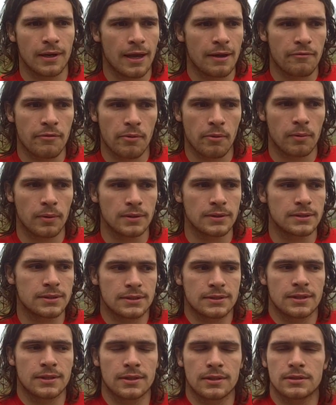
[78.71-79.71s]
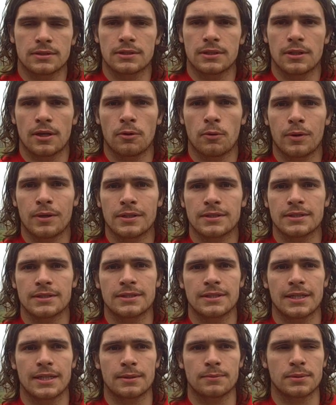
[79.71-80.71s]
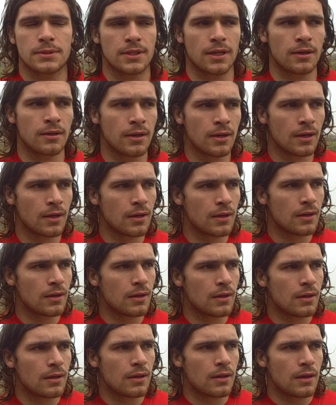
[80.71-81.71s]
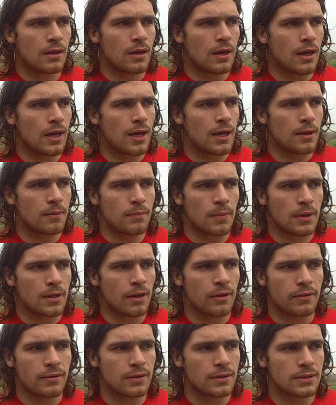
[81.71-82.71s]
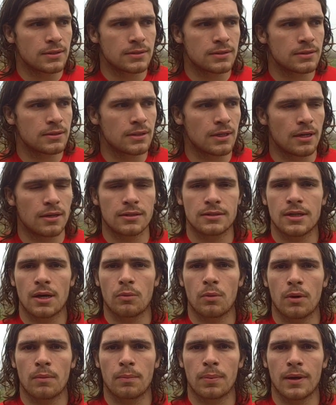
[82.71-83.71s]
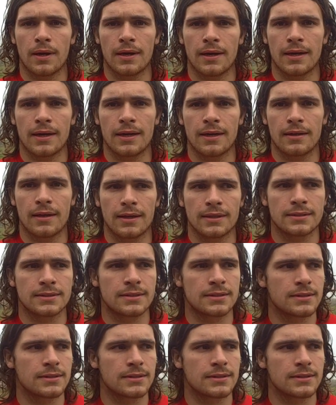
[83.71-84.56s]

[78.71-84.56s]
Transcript: Everyone wants to, you know, win as a team. So I don't think there's not one player here that